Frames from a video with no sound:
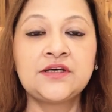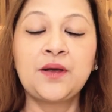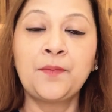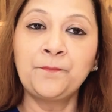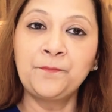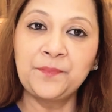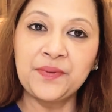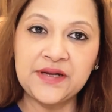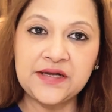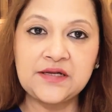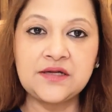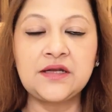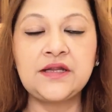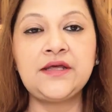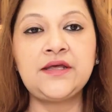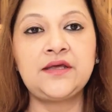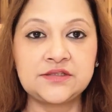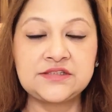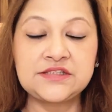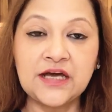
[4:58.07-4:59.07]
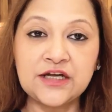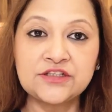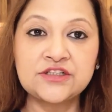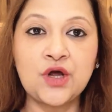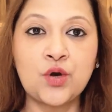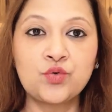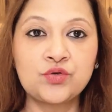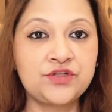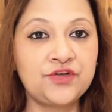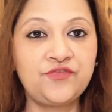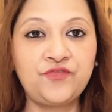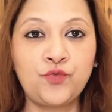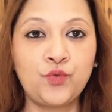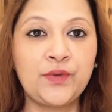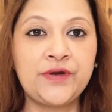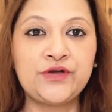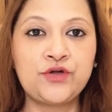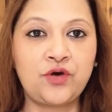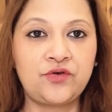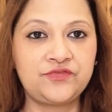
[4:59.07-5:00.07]
completely sucked out the
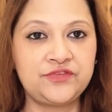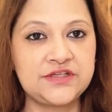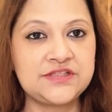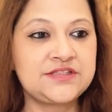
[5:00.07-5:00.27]
fluid of the